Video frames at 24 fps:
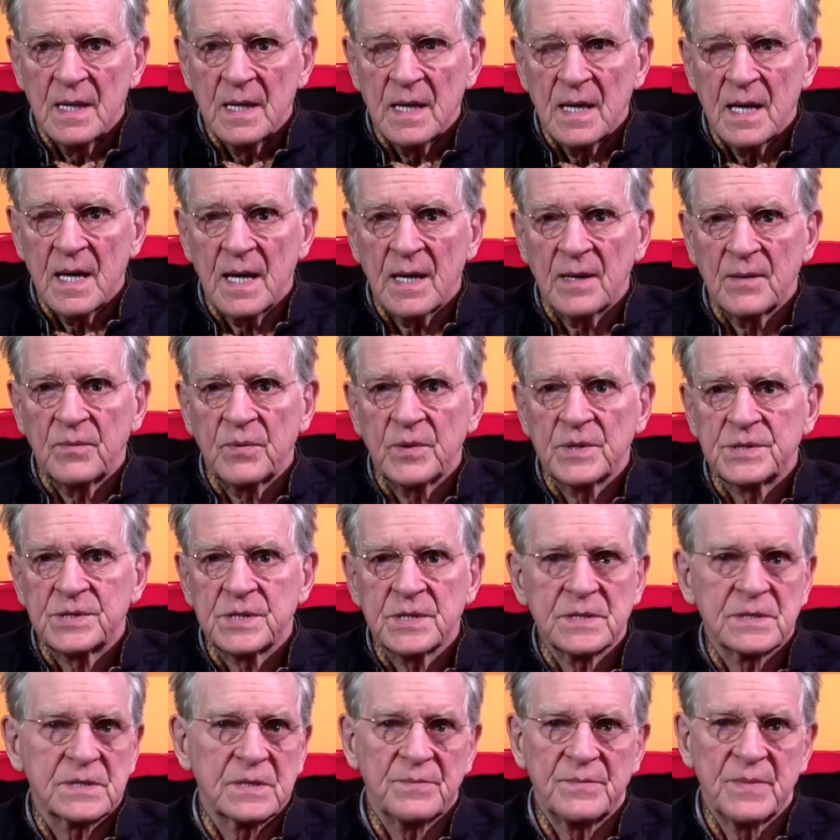and which
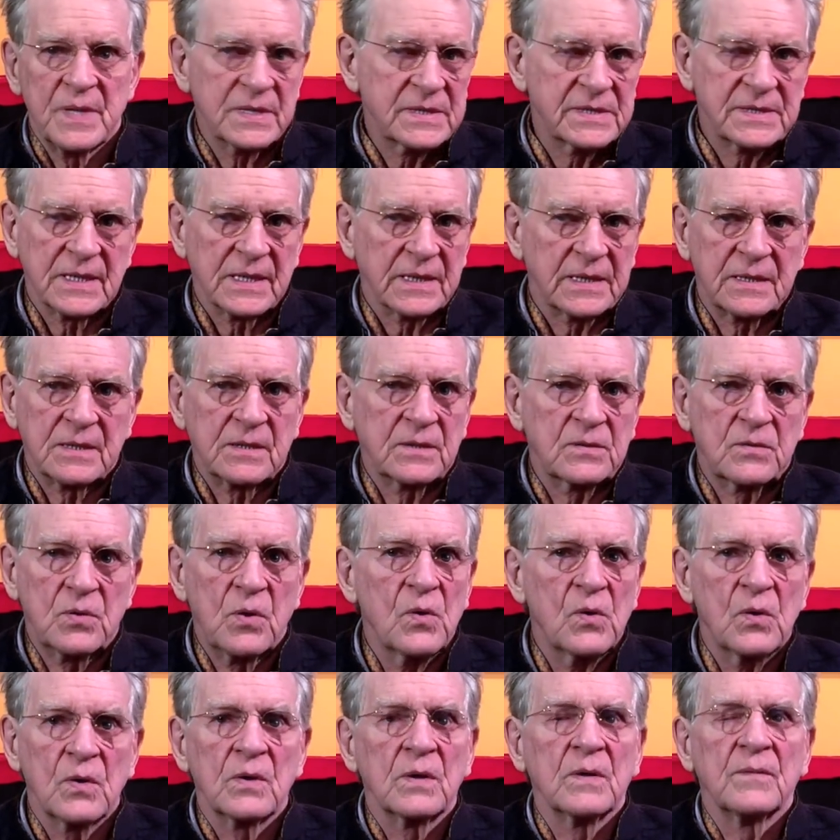is the mystic
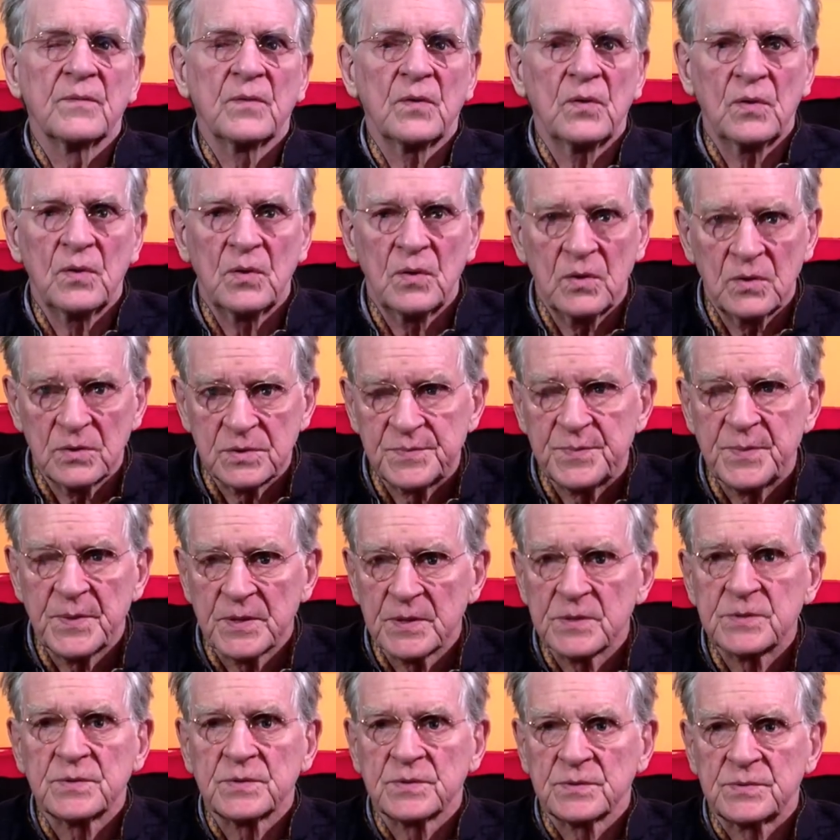core of all
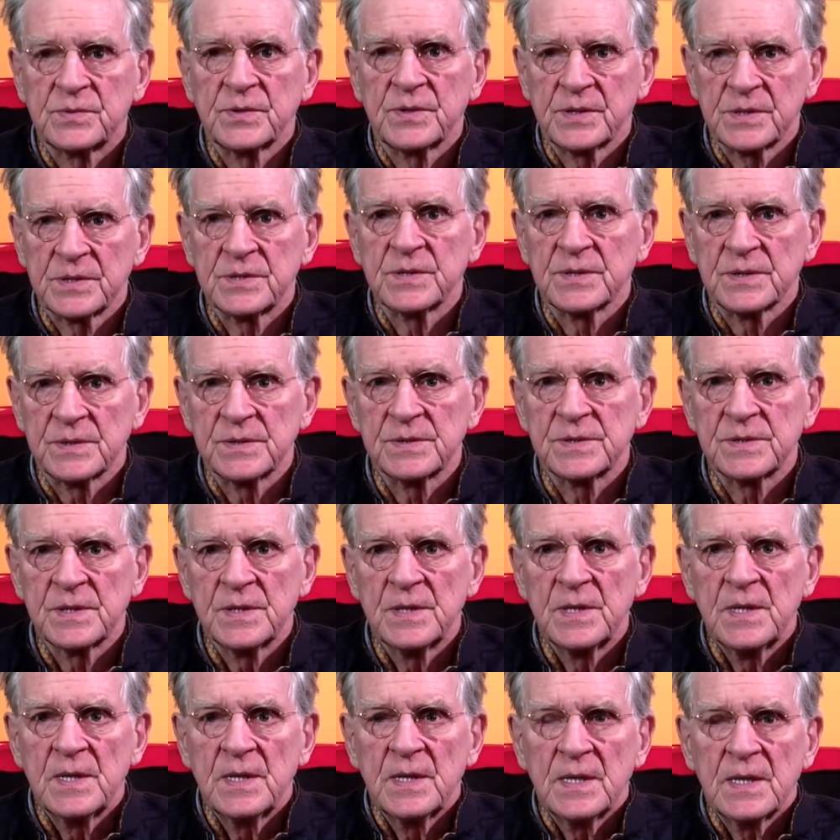spiritual traditions,
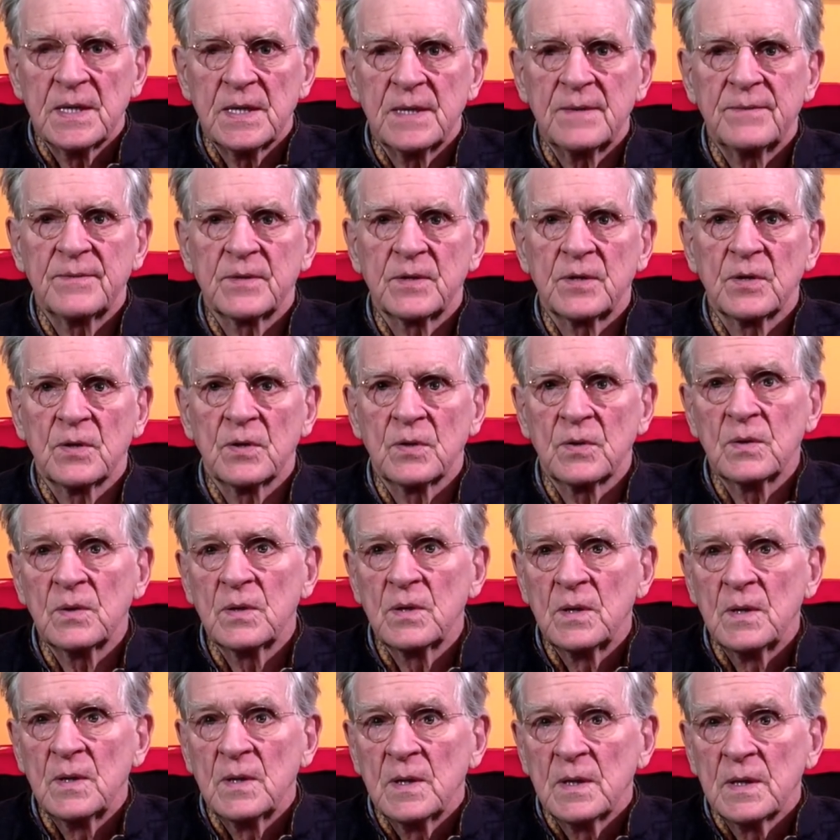even
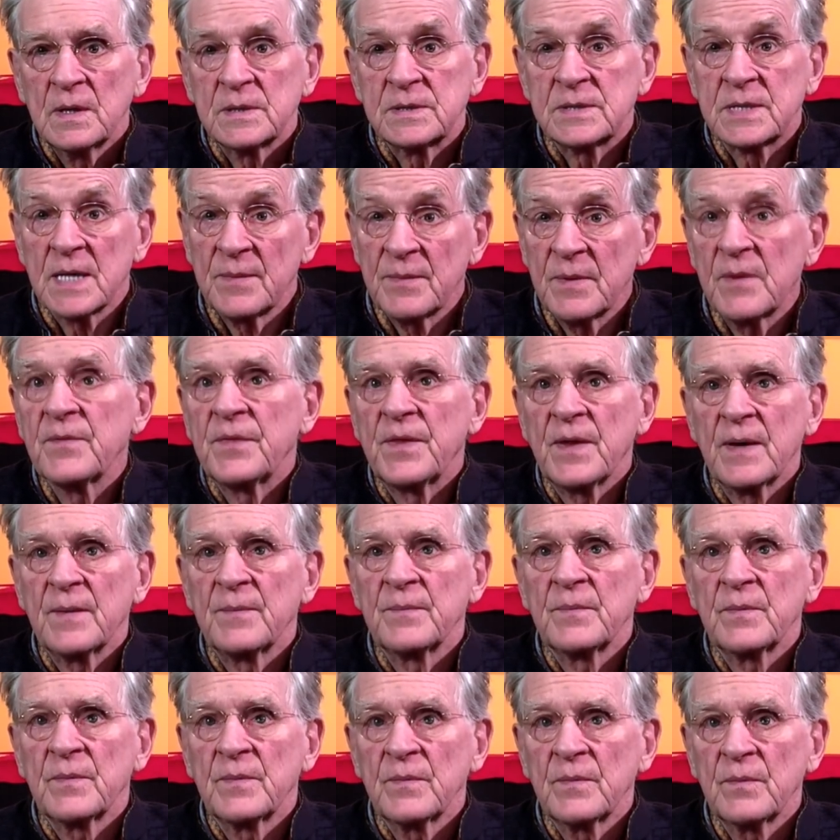though some of
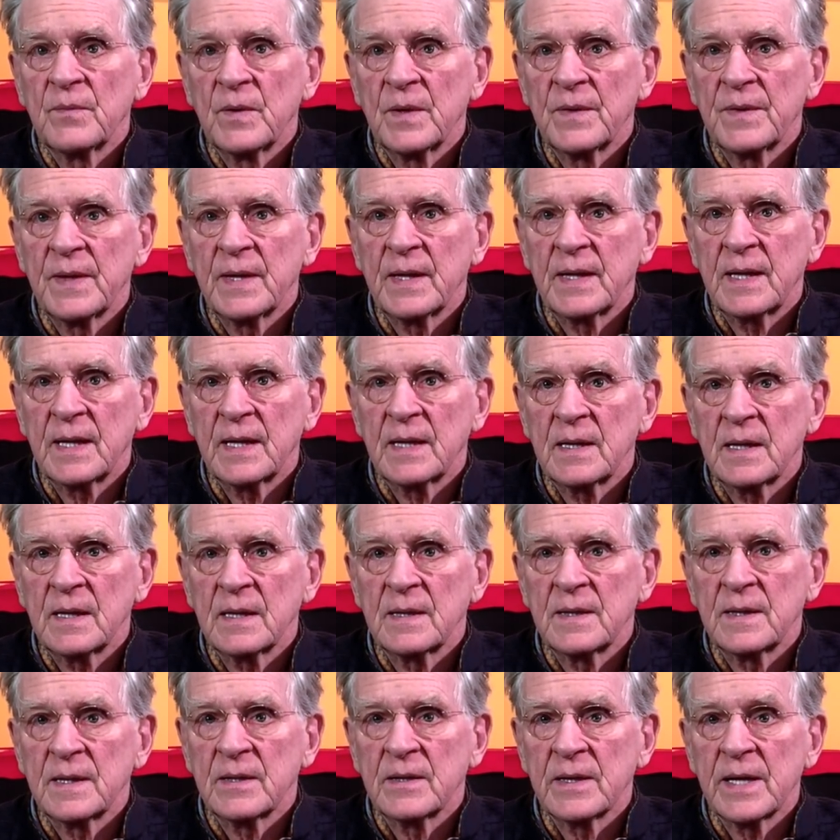them, when they get
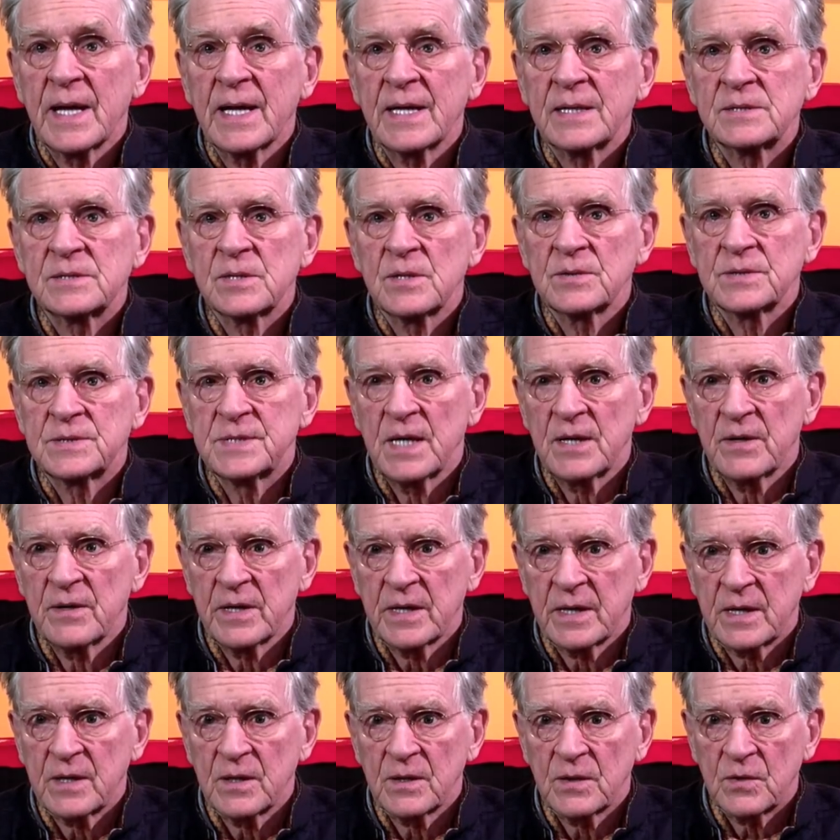in their
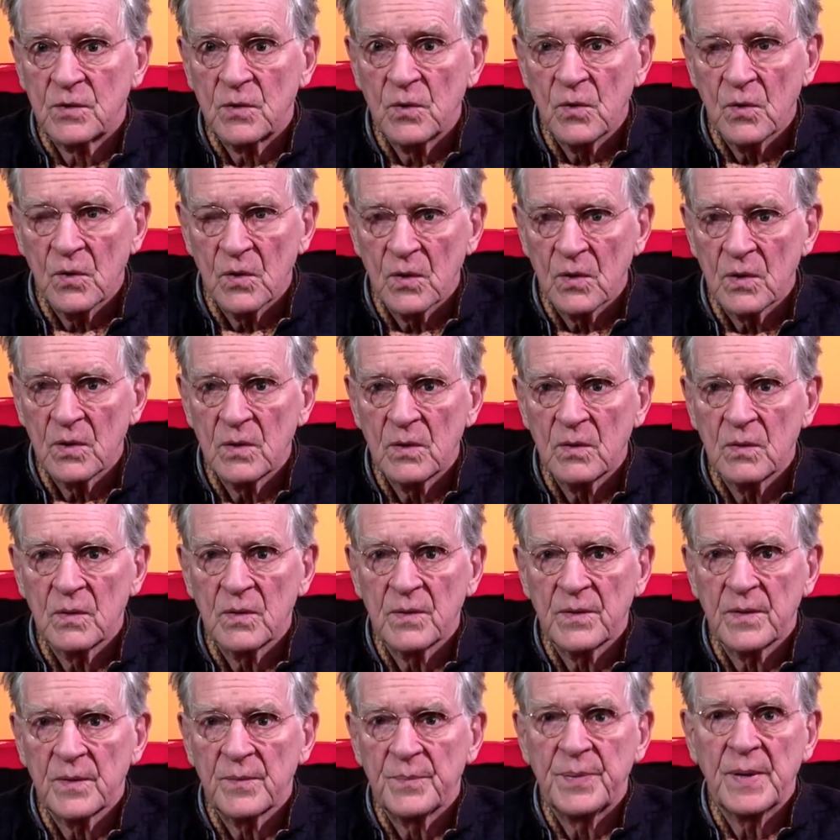exoteric core
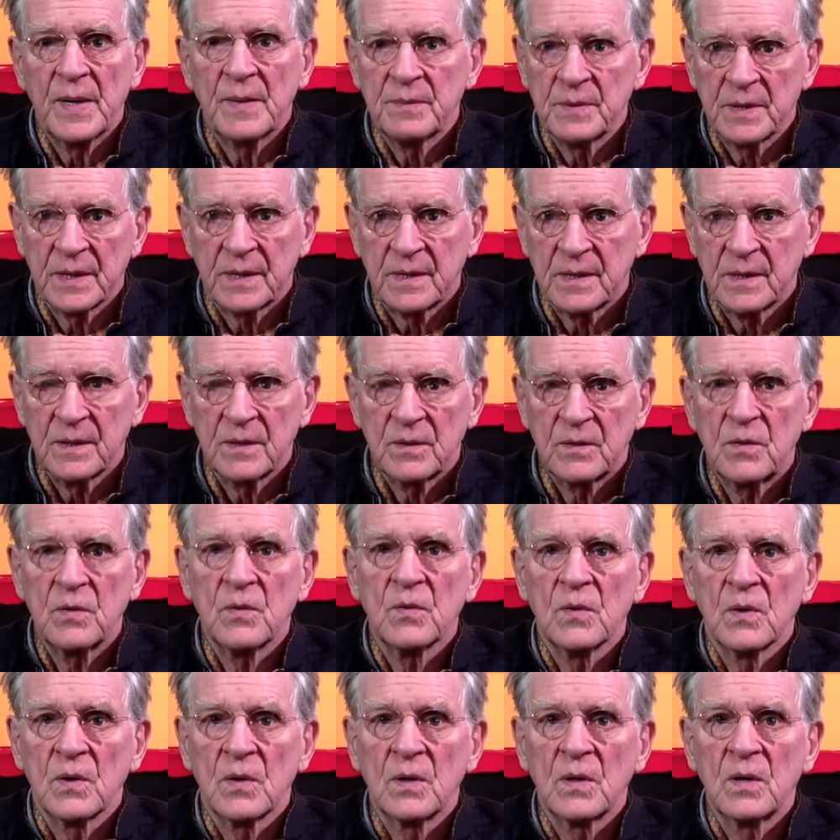or their public
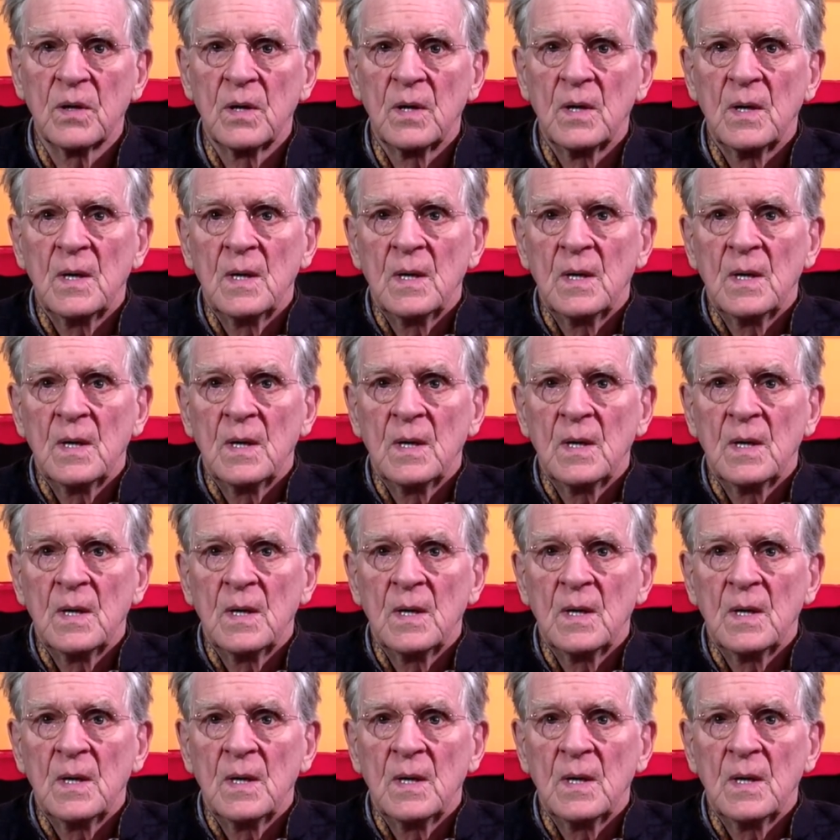core,